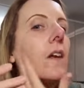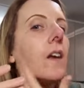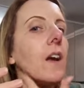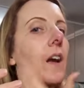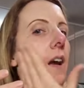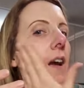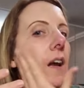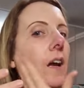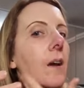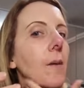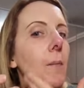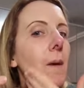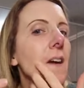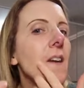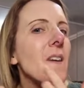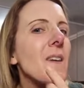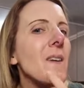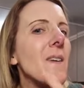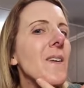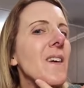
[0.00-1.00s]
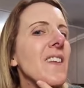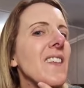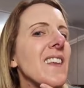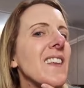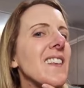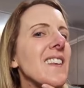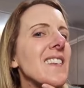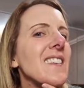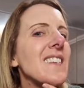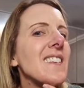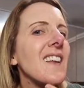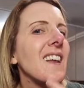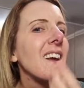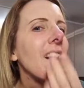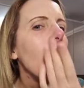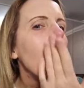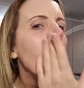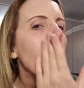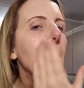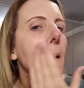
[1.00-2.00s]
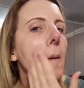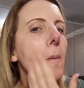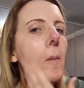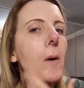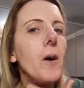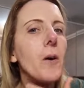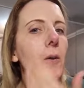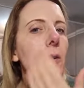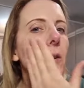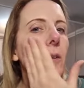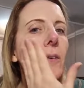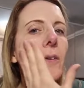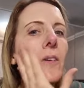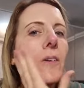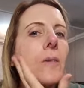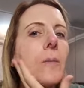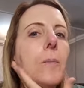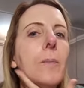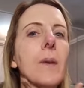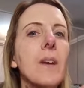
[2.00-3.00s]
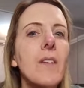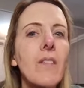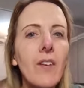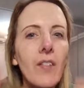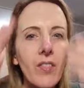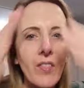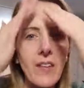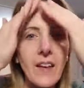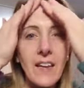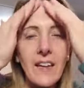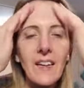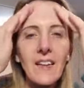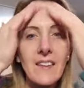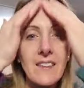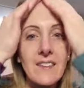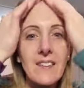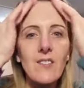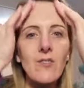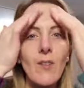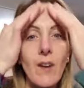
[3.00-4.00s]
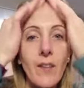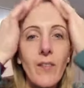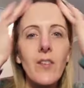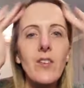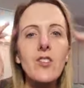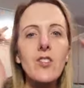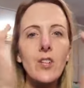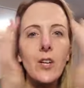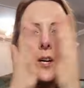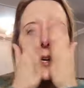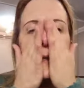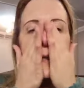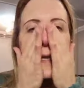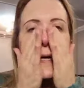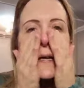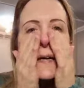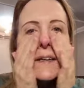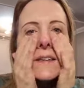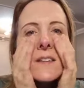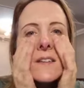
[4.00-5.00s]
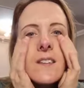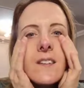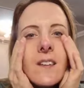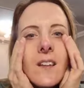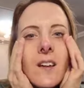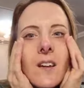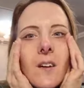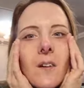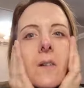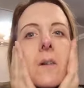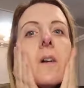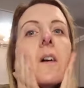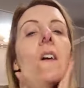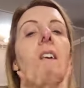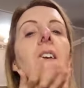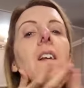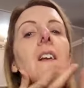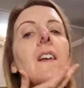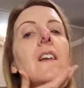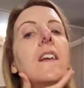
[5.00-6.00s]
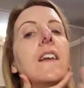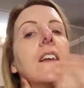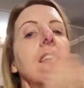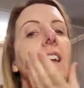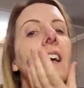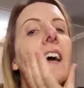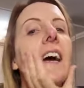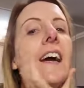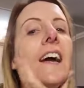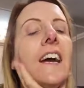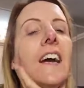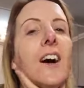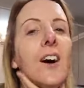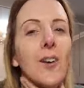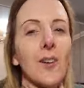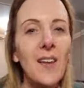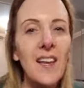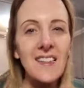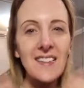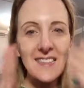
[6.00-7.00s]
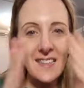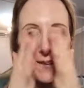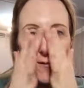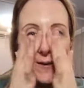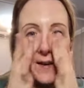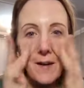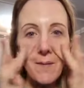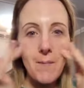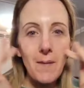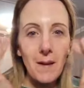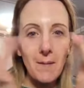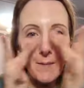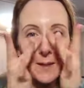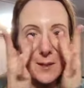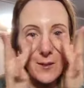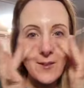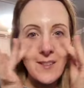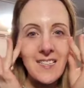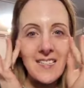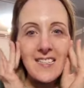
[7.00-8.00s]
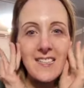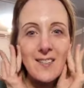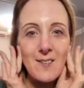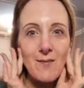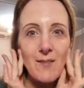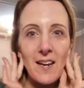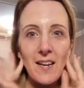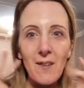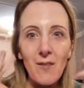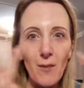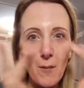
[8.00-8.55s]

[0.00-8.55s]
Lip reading: I don't know, I think this is like a hormonal bit of a thing because it's around the jawline. So, hey ho, let's see if we can make me look decent ready